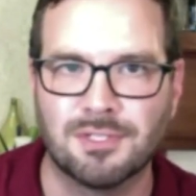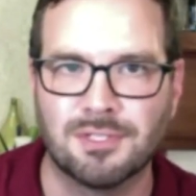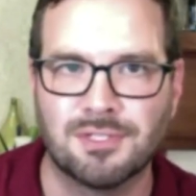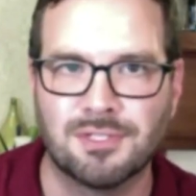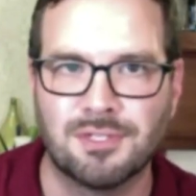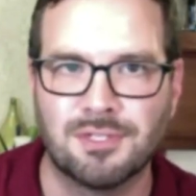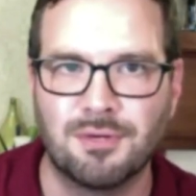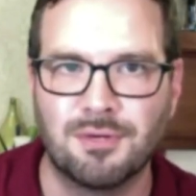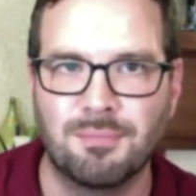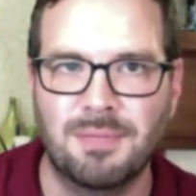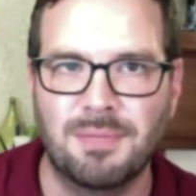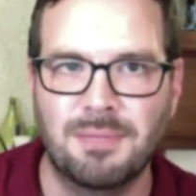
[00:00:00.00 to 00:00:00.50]

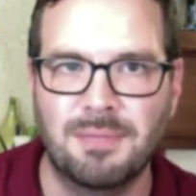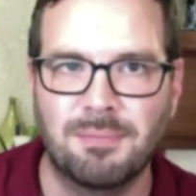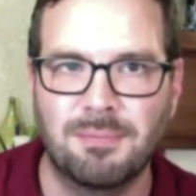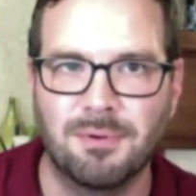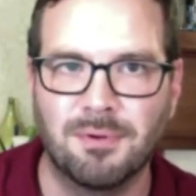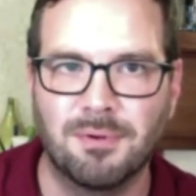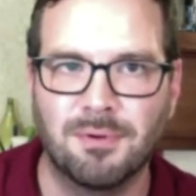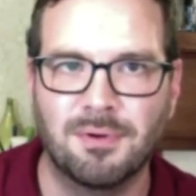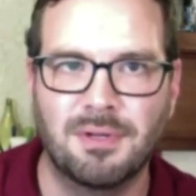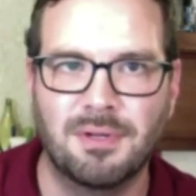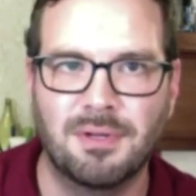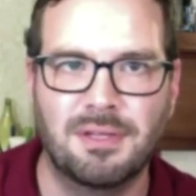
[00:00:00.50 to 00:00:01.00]
So
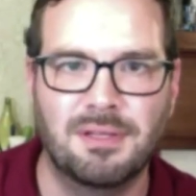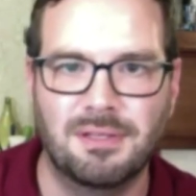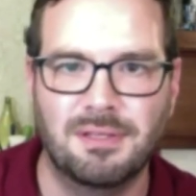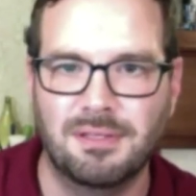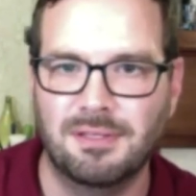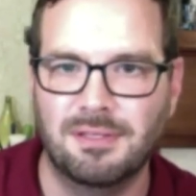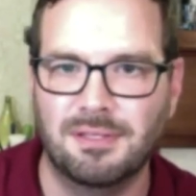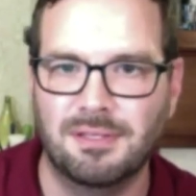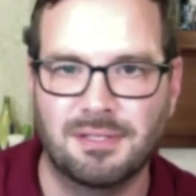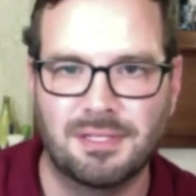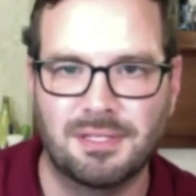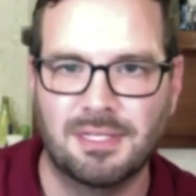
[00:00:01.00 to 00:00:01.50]
people
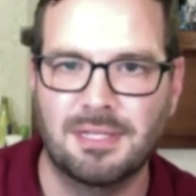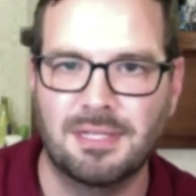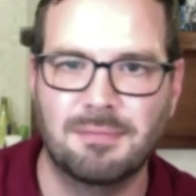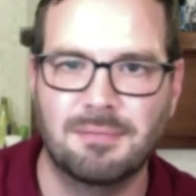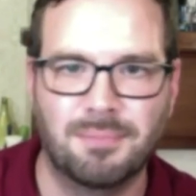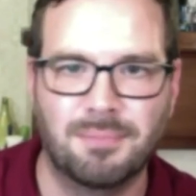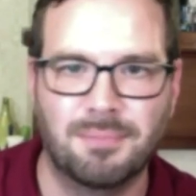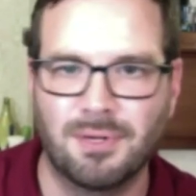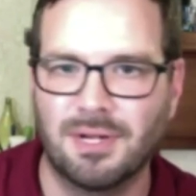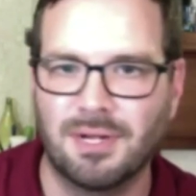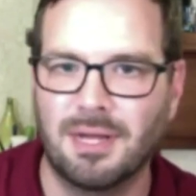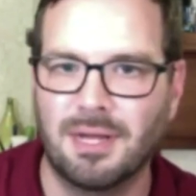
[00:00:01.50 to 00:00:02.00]
can
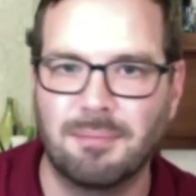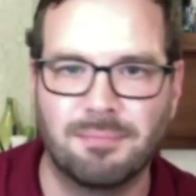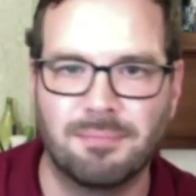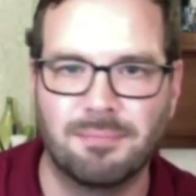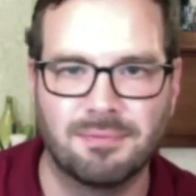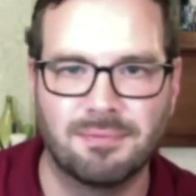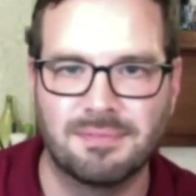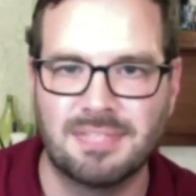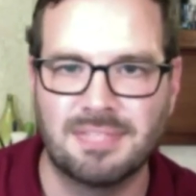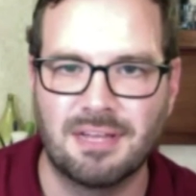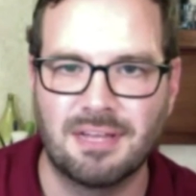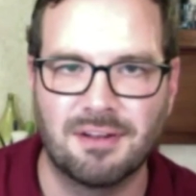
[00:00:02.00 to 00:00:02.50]
put up
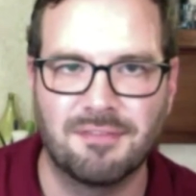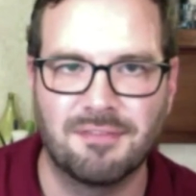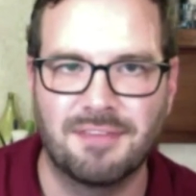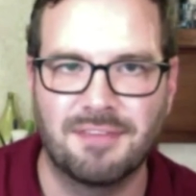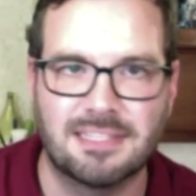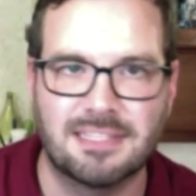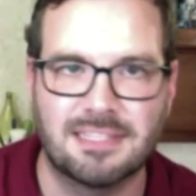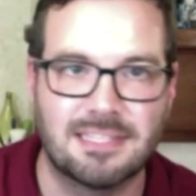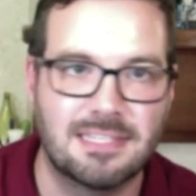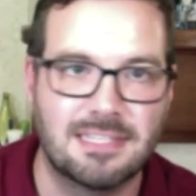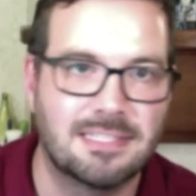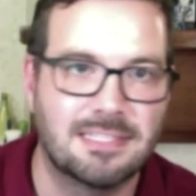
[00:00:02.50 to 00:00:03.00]
sound
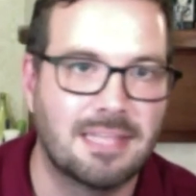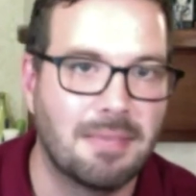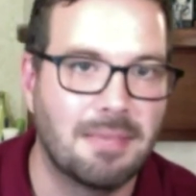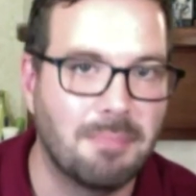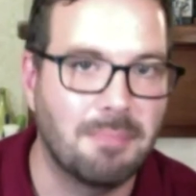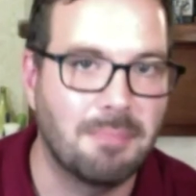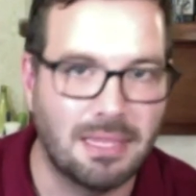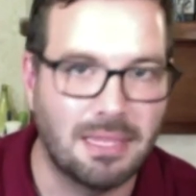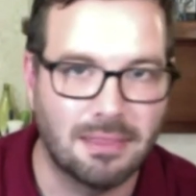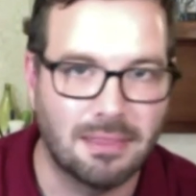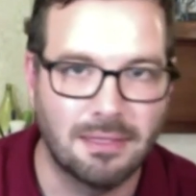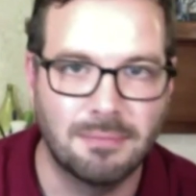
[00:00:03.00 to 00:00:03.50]
effects as they
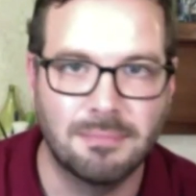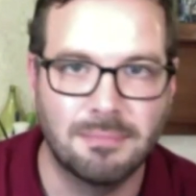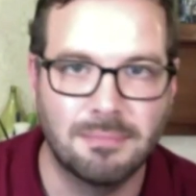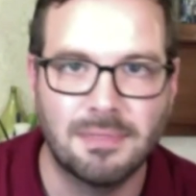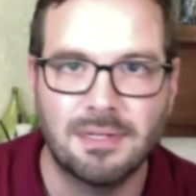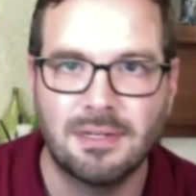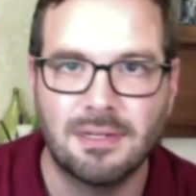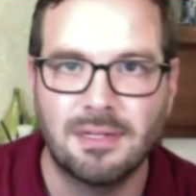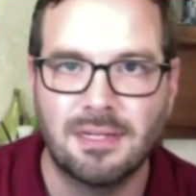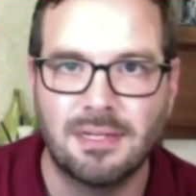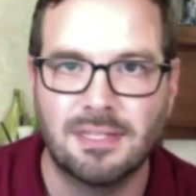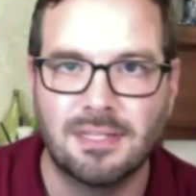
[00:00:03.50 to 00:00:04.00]
make them.
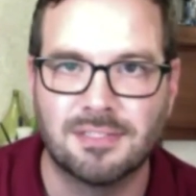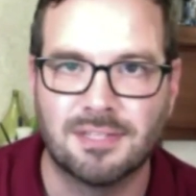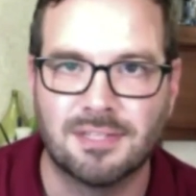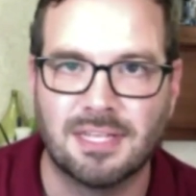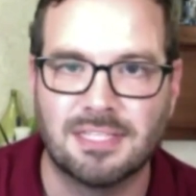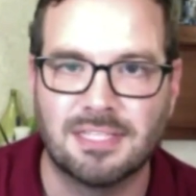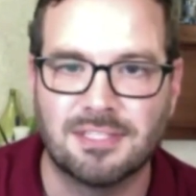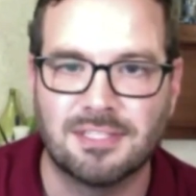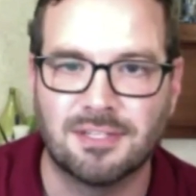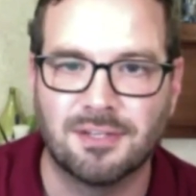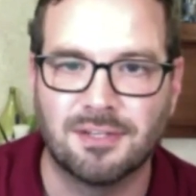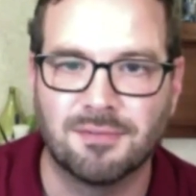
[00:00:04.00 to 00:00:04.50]
And so
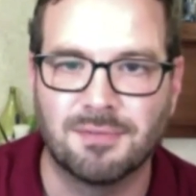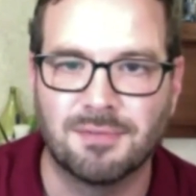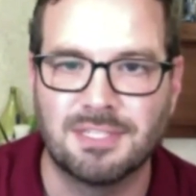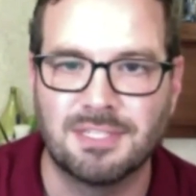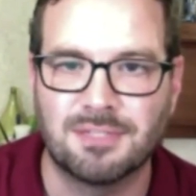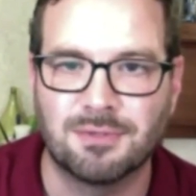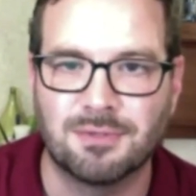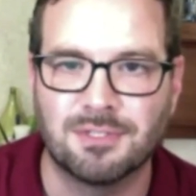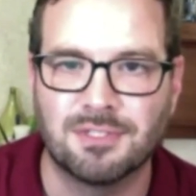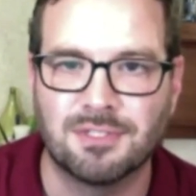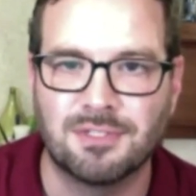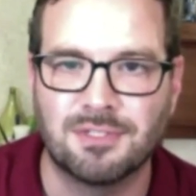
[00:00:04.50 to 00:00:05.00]
that's a good
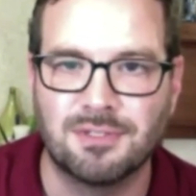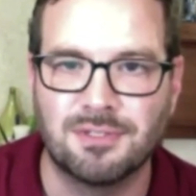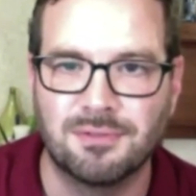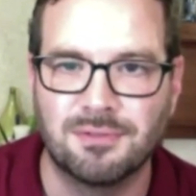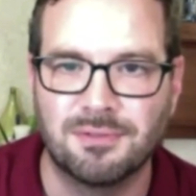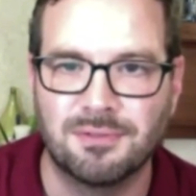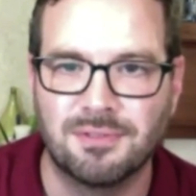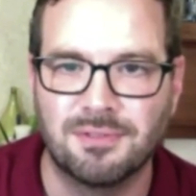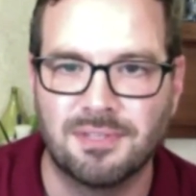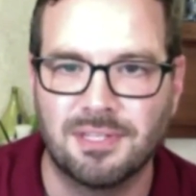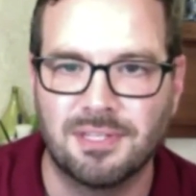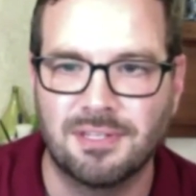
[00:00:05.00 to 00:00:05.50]
resource too
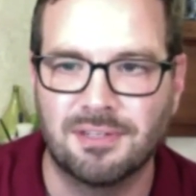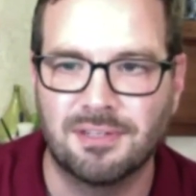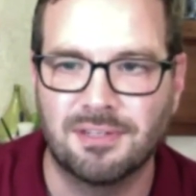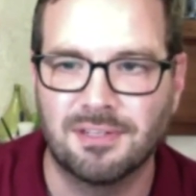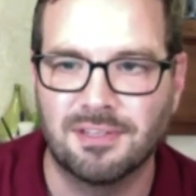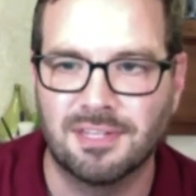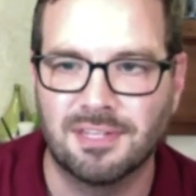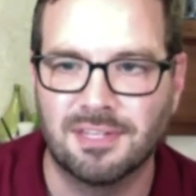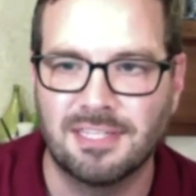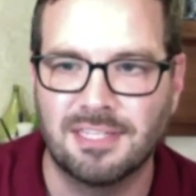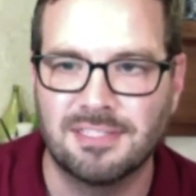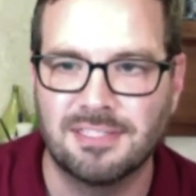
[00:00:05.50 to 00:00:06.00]
that you can
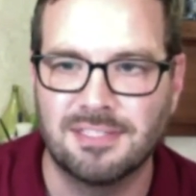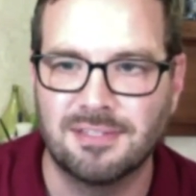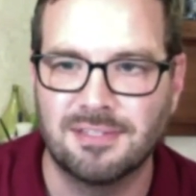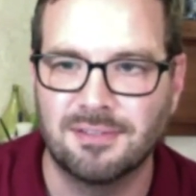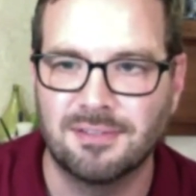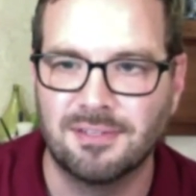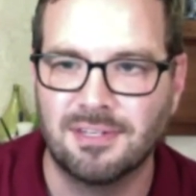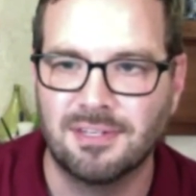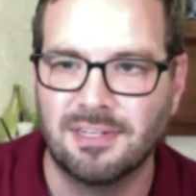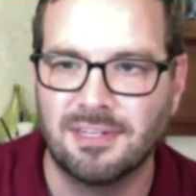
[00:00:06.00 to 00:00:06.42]
look into.